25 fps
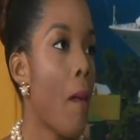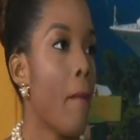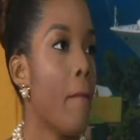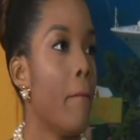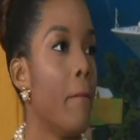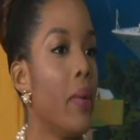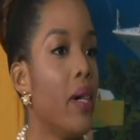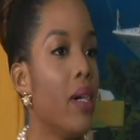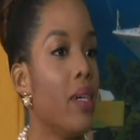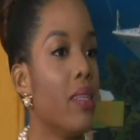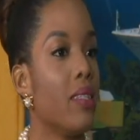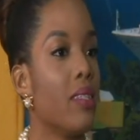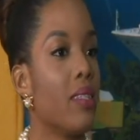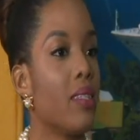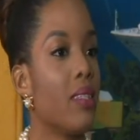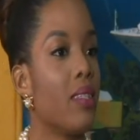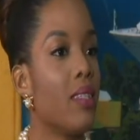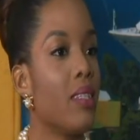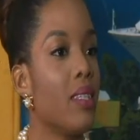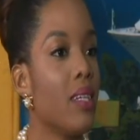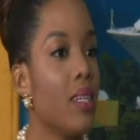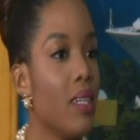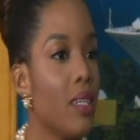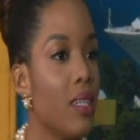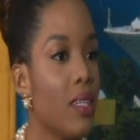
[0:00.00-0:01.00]
But
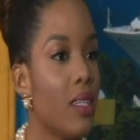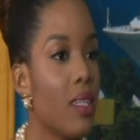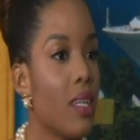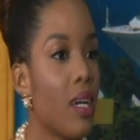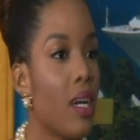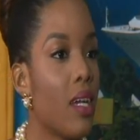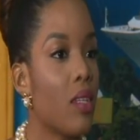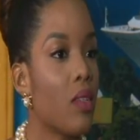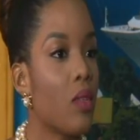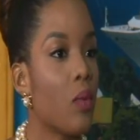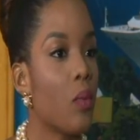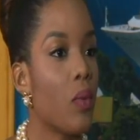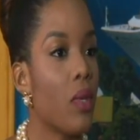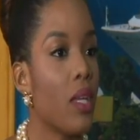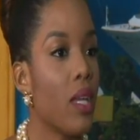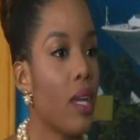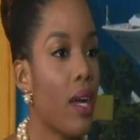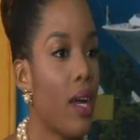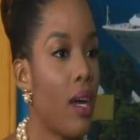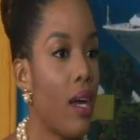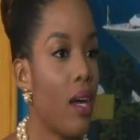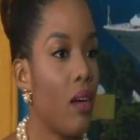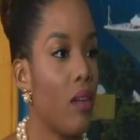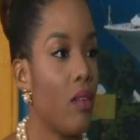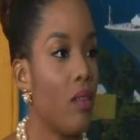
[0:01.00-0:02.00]
seeing that we
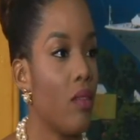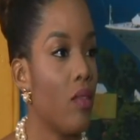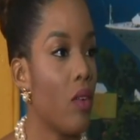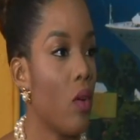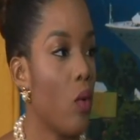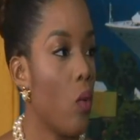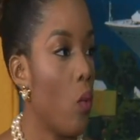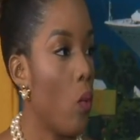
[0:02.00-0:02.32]
have